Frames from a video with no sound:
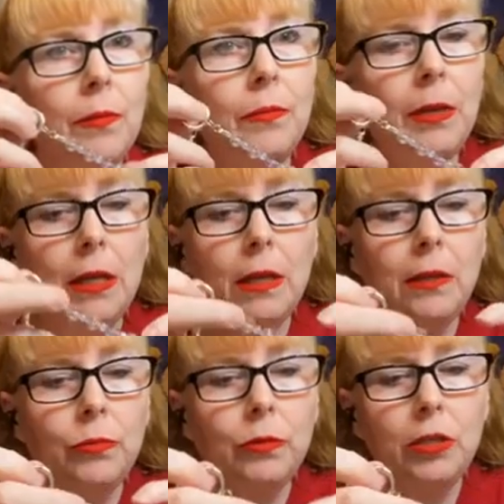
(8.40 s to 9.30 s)

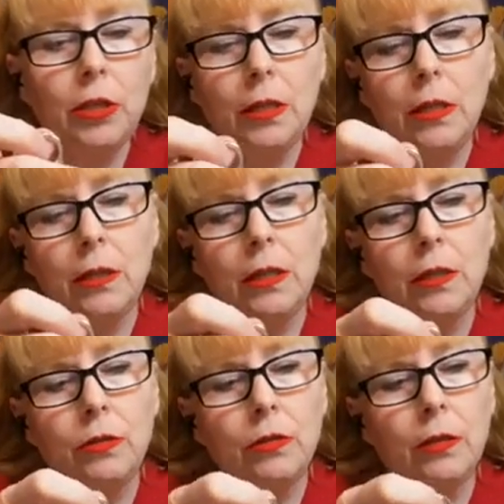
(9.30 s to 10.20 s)
beads, which I think
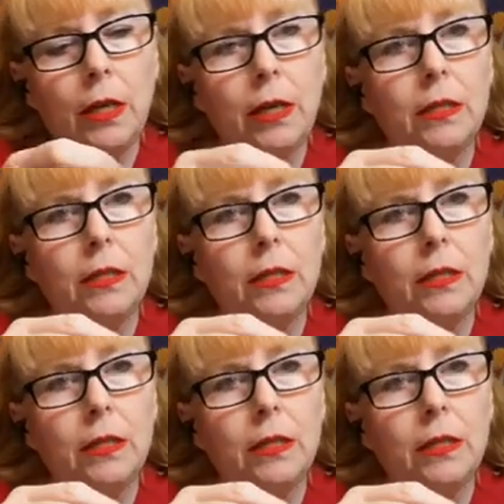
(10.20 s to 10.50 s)
these are like a